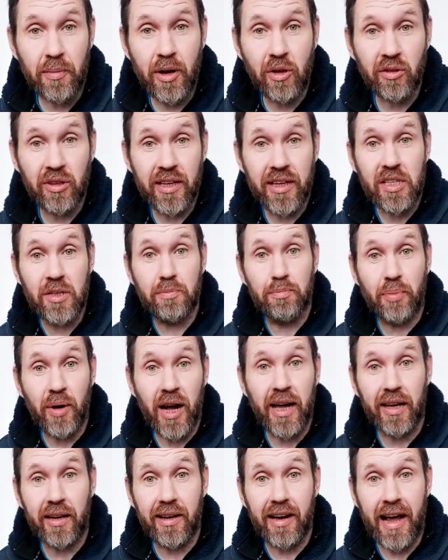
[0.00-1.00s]
about this,
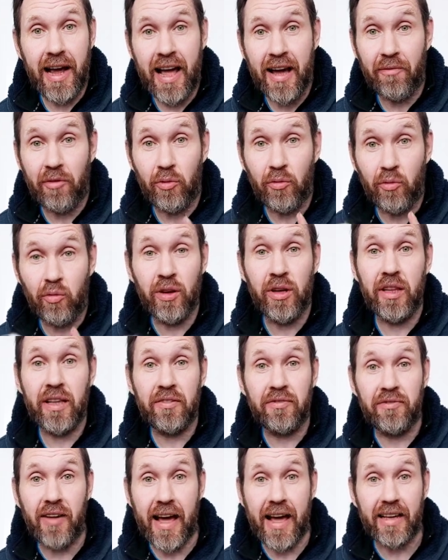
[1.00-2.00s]
but I have a really
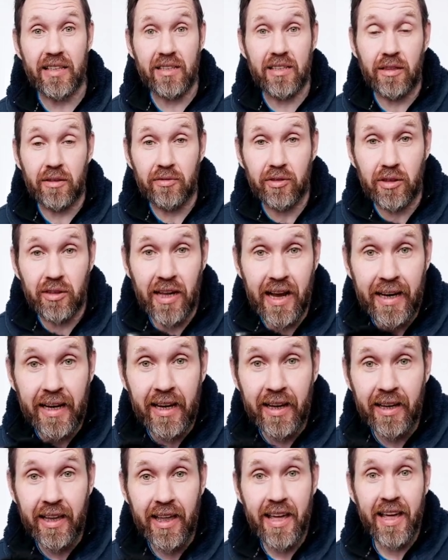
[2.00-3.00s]
fat silver
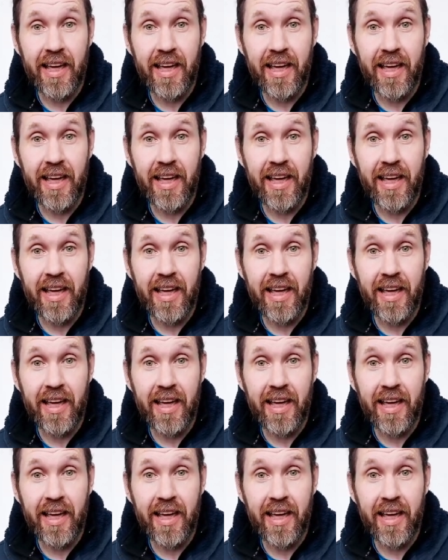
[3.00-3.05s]
lining